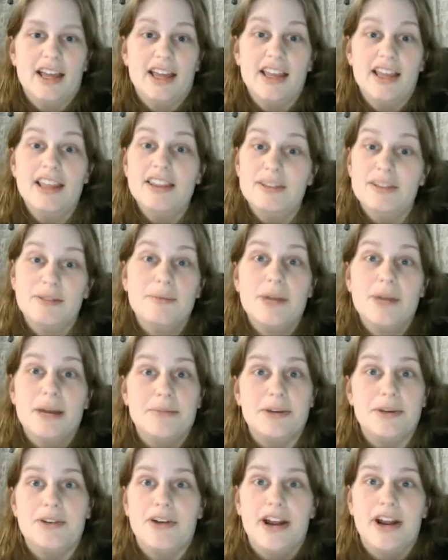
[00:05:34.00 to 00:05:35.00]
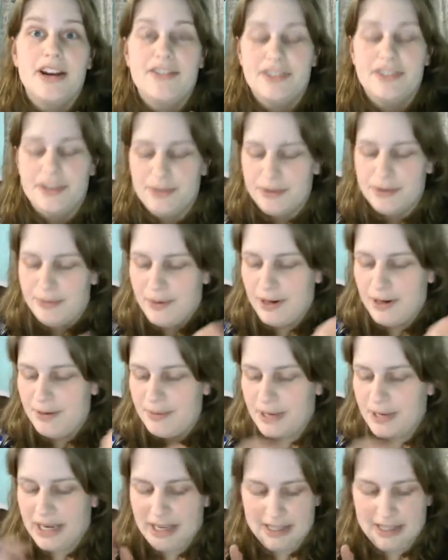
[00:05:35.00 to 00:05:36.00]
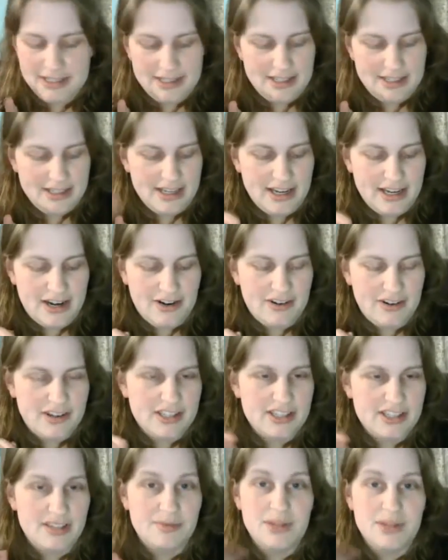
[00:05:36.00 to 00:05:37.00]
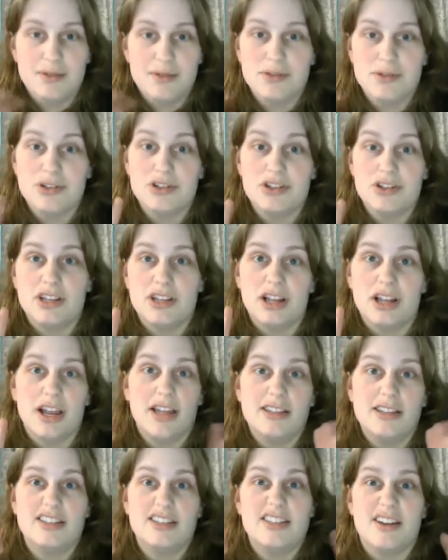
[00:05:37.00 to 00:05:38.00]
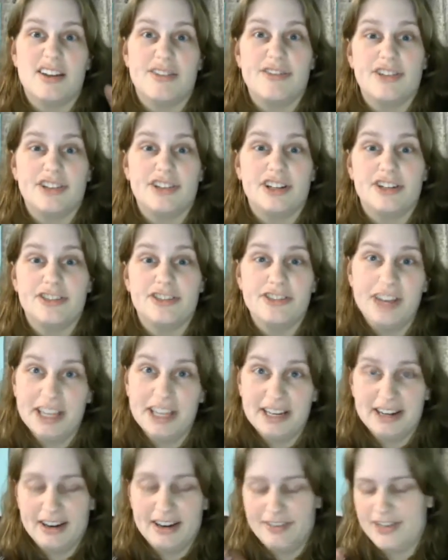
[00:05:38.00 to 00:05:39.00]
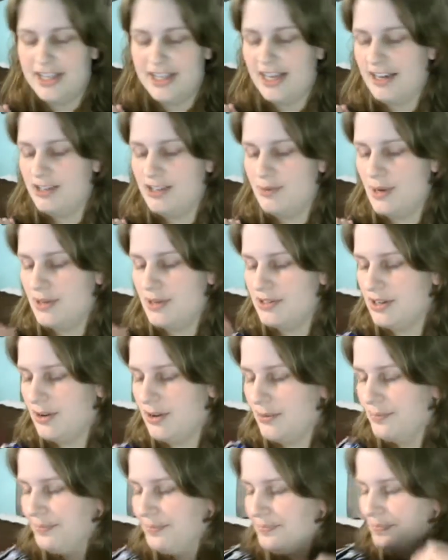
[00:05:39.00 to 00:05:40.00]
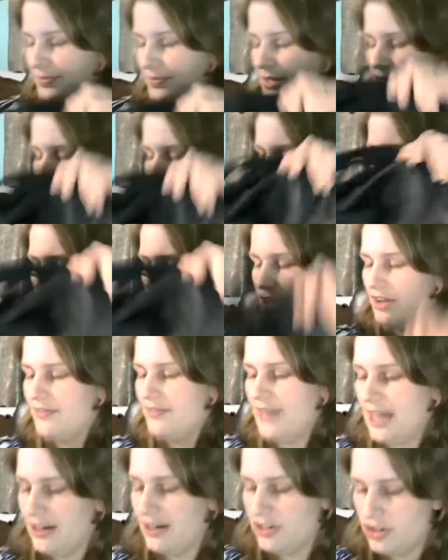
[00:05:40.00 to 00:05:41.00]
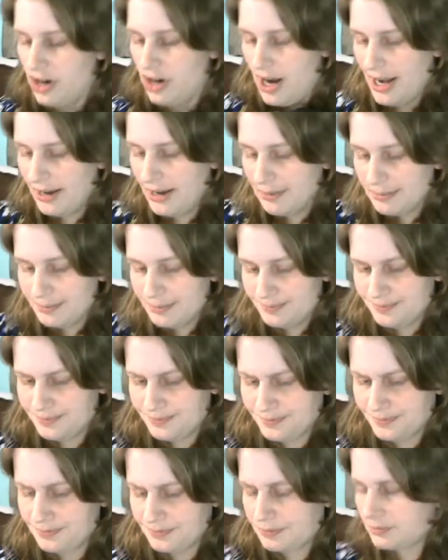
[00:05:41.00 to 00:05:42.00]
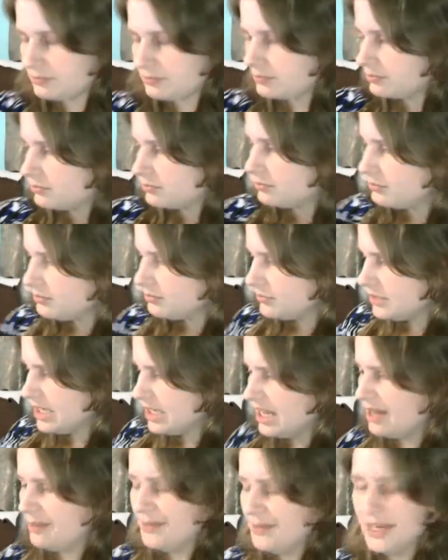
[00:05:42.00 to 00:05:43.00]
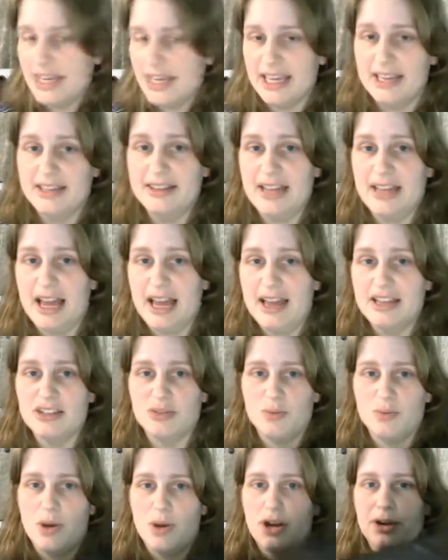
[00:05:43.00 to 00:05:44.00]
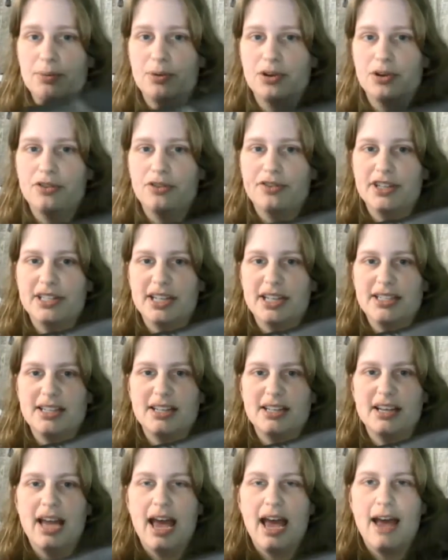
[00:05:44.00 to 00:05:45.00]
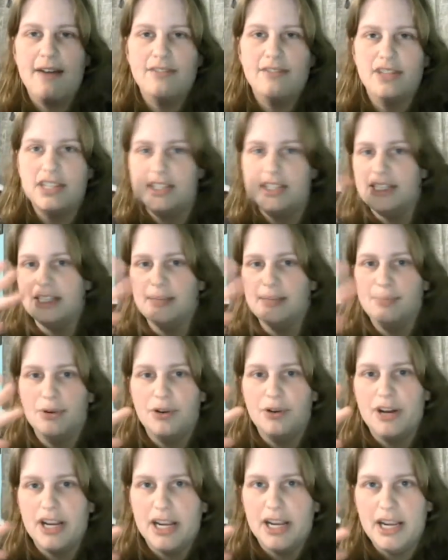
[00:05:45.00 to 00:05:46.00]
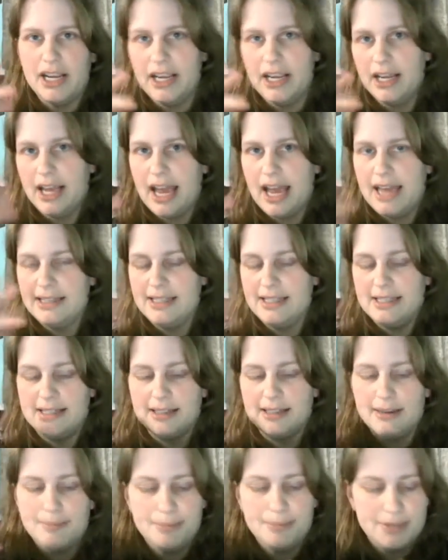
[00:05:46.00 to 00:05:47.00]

That'd be great if it would work, because sometimes there's lots of stuff on their feet and everything as well. So I'm going to give that a try. Again, that is waterproof. It doesn't have the slippery anti-slip